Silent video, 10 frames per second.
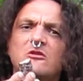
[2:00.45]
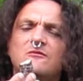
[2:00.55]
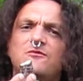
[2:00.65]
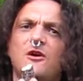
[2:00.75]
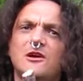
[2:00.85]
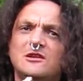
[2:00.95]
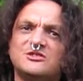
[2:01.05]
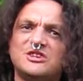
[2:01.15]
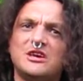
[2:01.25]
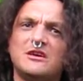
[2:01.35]

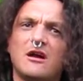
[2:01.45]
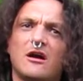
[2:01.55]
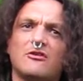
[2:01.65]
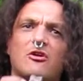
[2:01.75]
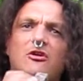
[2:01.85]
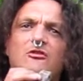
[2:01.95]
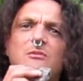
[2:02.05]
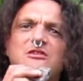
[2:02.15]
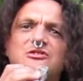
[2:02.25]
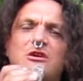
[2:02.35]
violety as I was
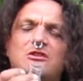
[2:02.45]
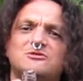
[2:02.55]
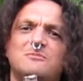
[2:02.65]
imagining. I was